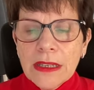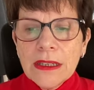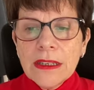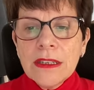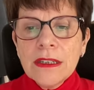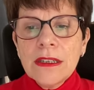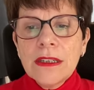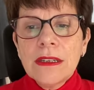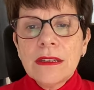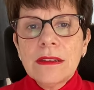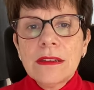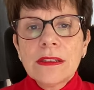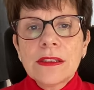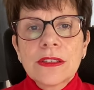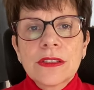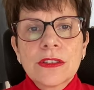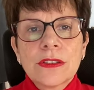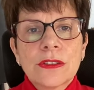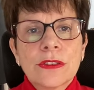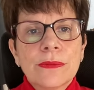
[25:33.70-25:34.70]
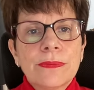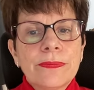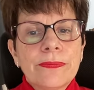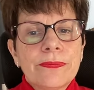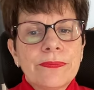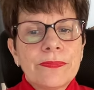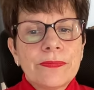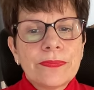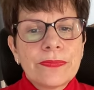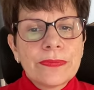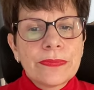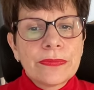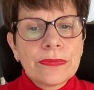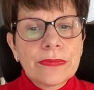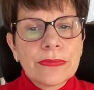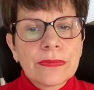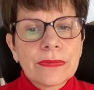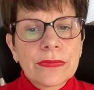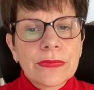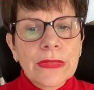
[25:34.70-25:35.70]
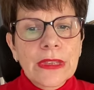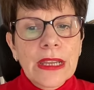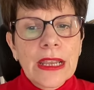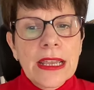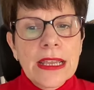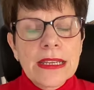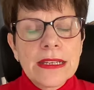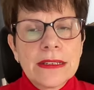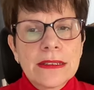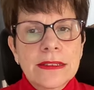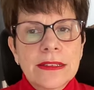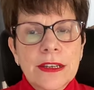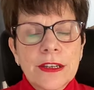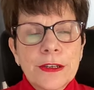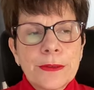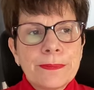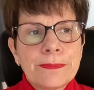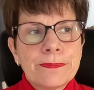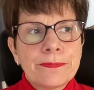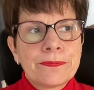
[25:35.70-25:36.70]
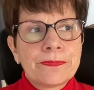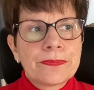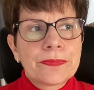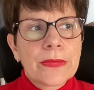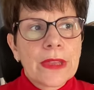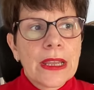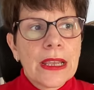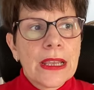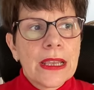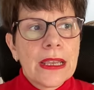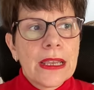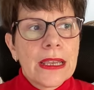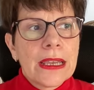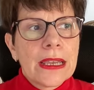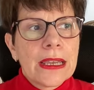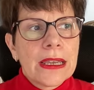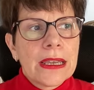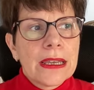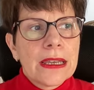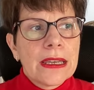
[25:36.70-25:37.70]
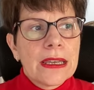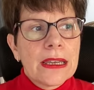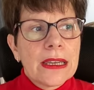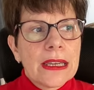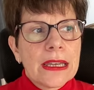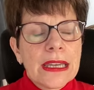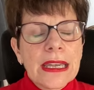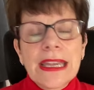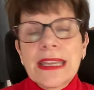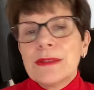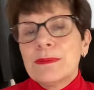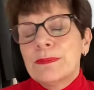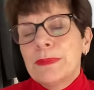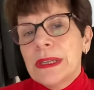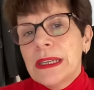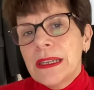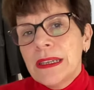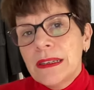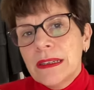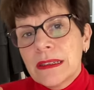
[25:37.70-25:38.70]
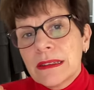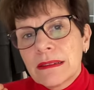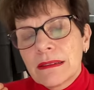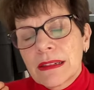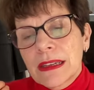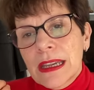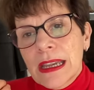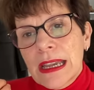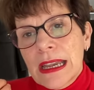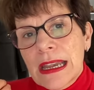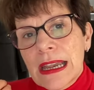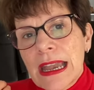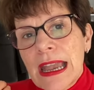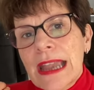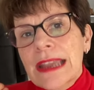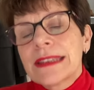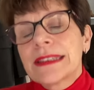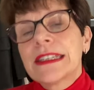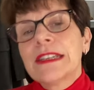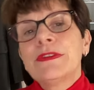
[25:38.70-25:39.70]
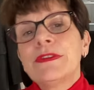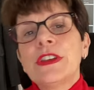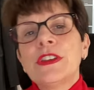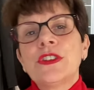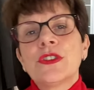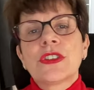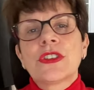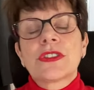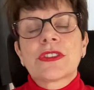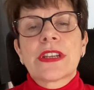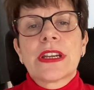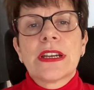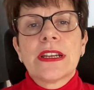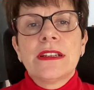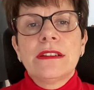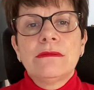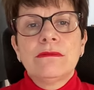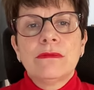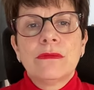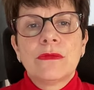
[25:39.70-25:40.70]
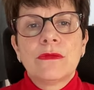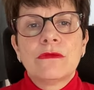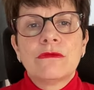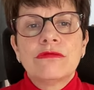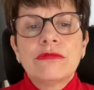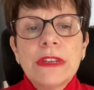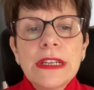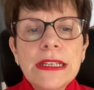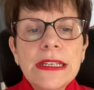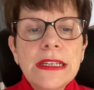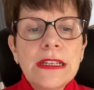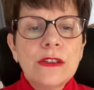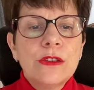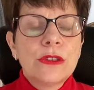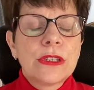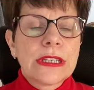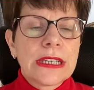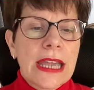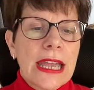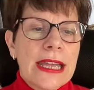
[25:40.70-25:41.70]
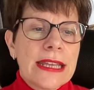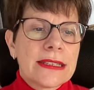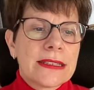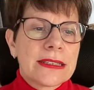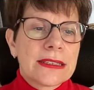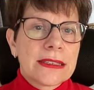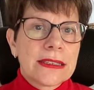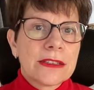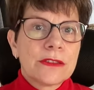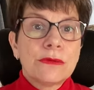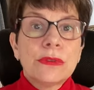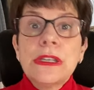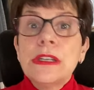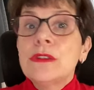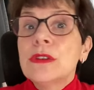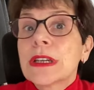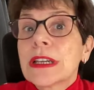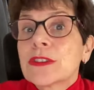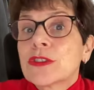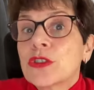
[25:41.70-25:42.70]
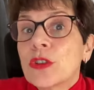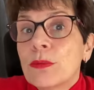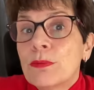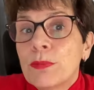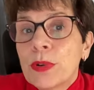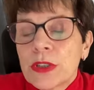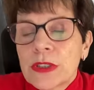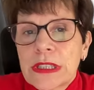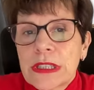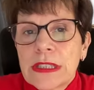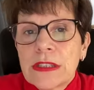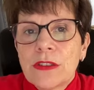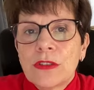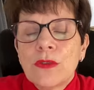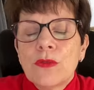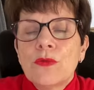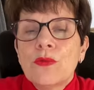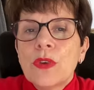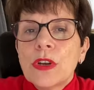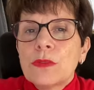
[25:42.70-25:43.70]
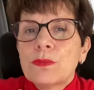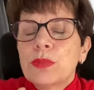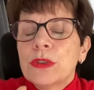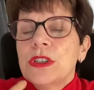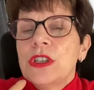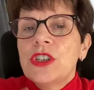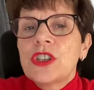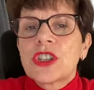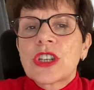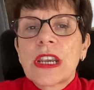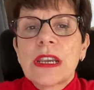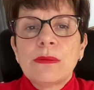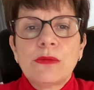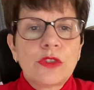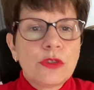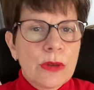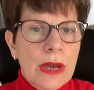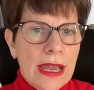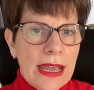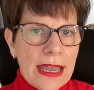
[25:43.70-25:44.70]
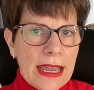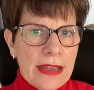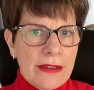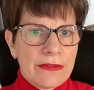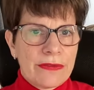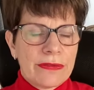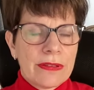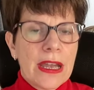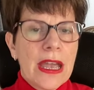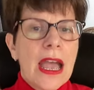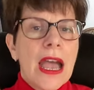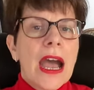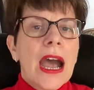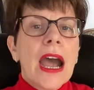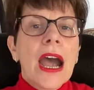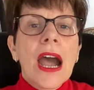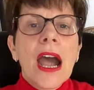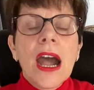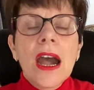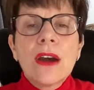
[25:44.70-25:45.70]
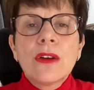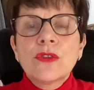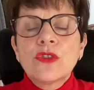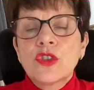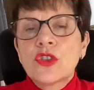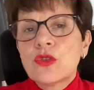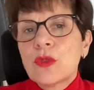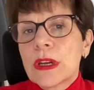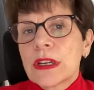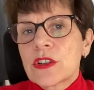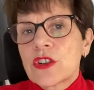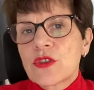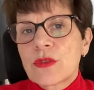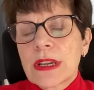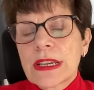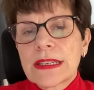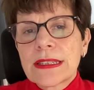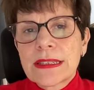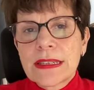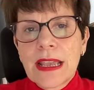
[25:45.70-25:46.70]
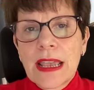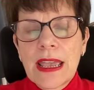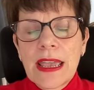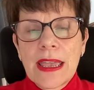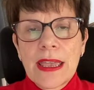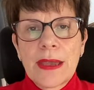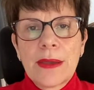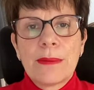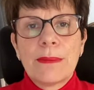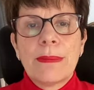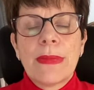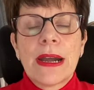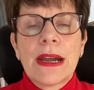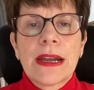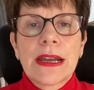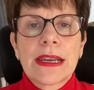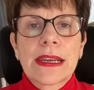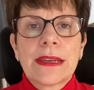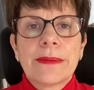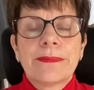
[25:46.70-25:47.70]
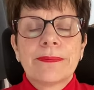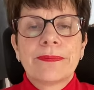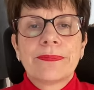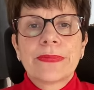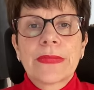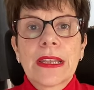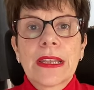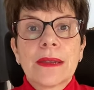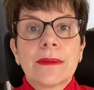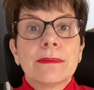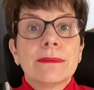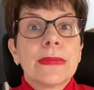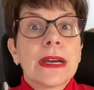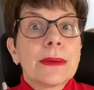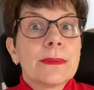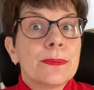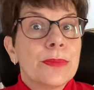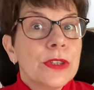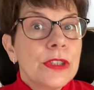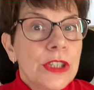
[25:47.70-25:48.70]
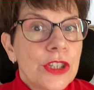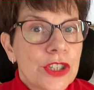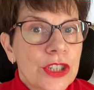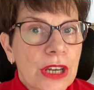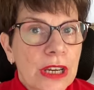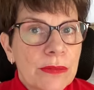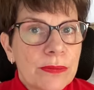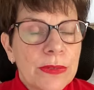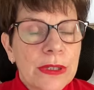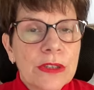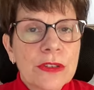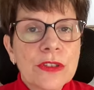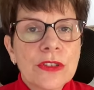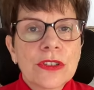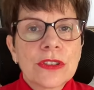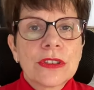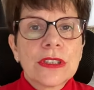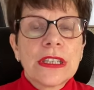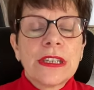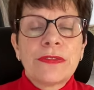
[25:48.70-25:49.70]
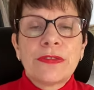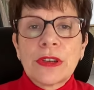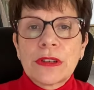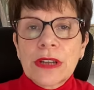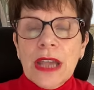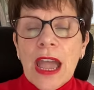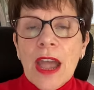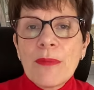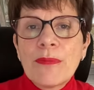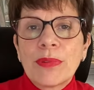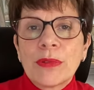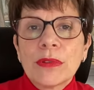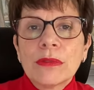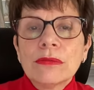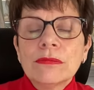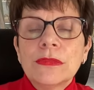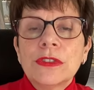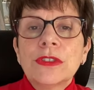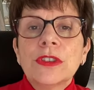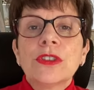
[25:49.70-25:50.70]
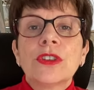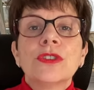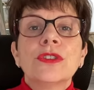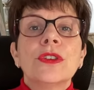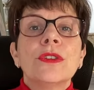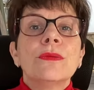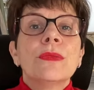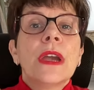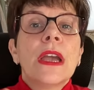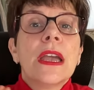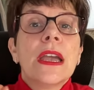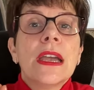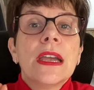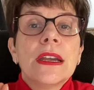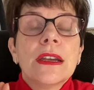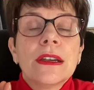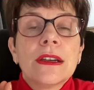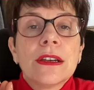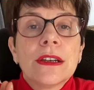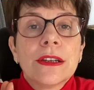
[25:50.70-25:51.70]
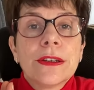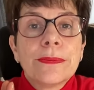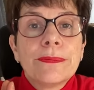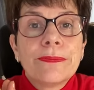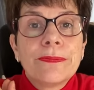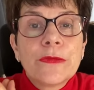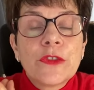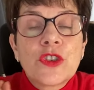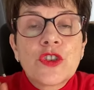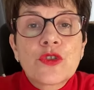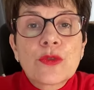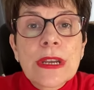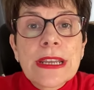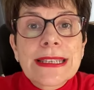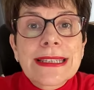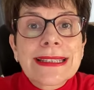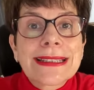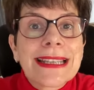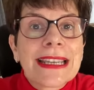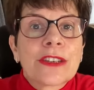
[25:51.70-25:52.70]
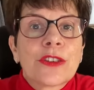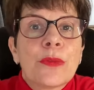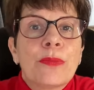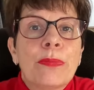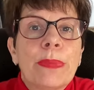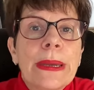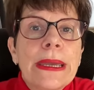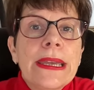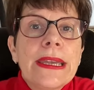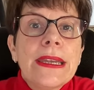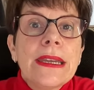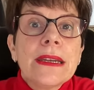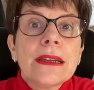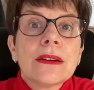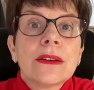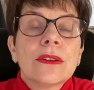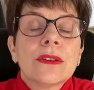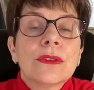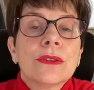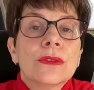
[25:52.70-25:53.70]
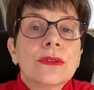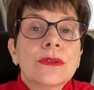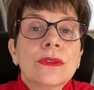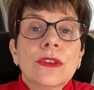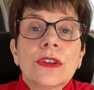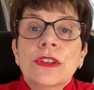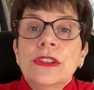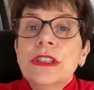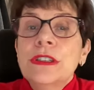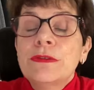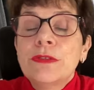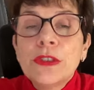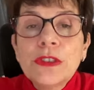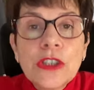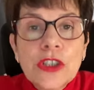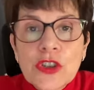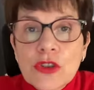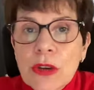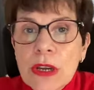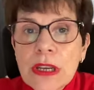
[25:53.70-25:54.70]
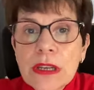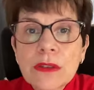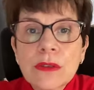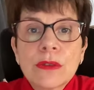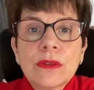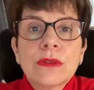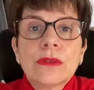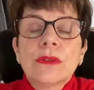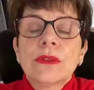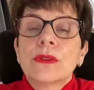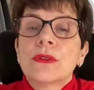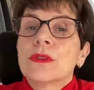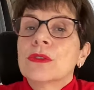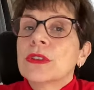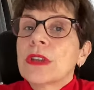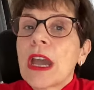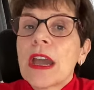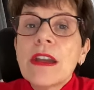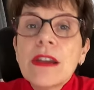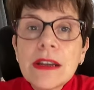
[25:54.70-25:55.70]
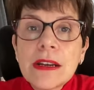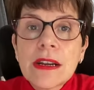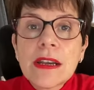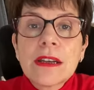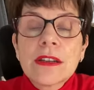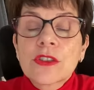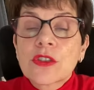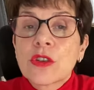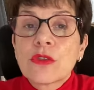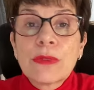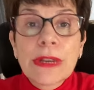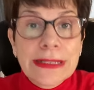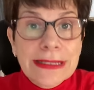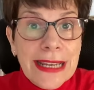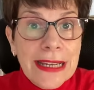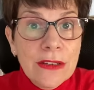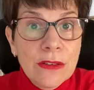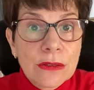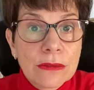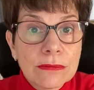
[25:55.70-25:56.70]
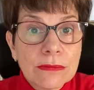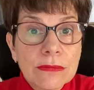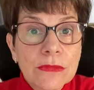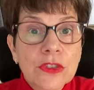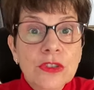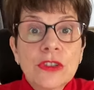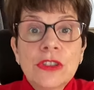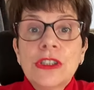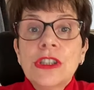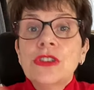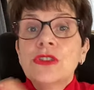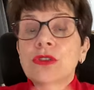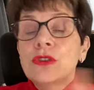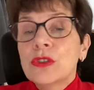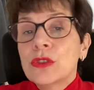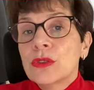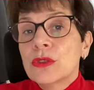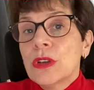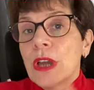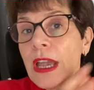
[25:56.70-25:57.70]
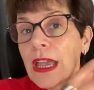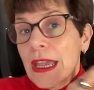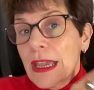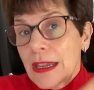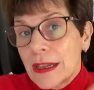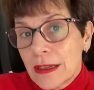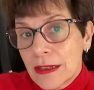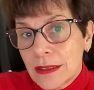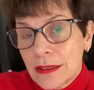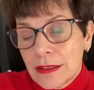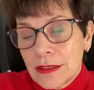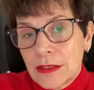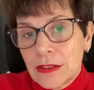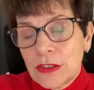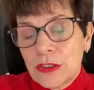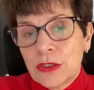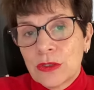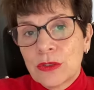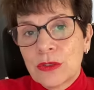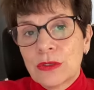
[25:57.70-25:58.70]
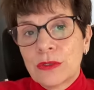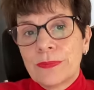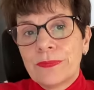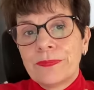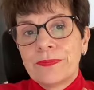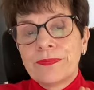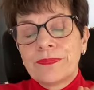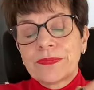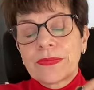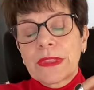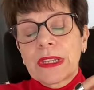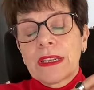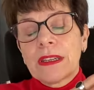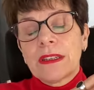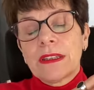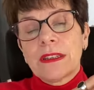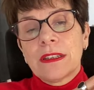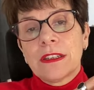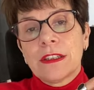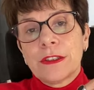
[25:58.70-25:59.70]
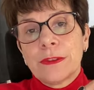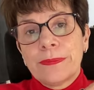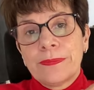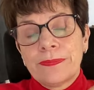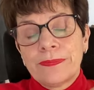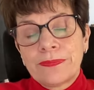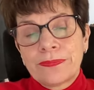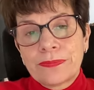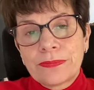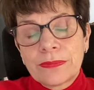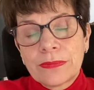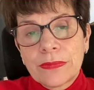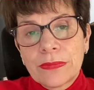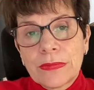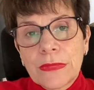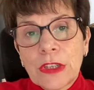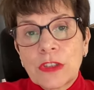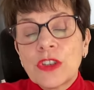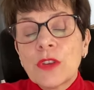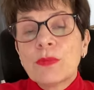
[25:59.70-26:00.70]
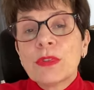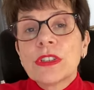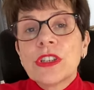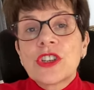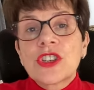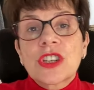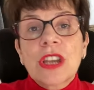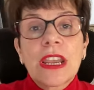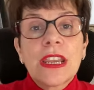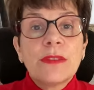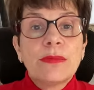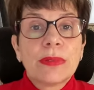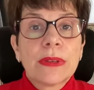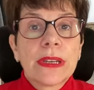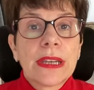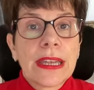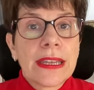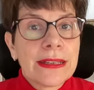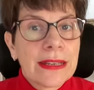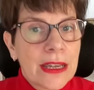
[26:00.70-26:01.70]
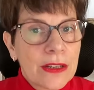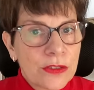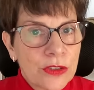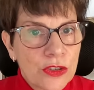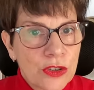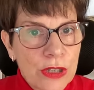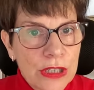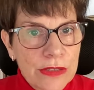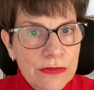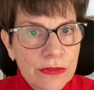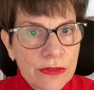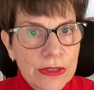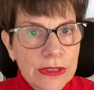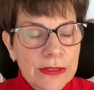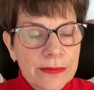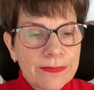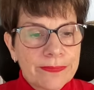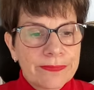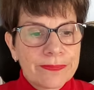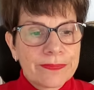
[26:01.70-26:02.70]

Uh, so, and um, and being active in your style, really look at really look at your body. You know, what body shape do I have? How do I dress my my body shape? Because if you're an apple, you're not going to um, dress like a pear or an inverted triangle or an hourglass or a rectangle. So you need to know your um, your body shape and how to dress for it.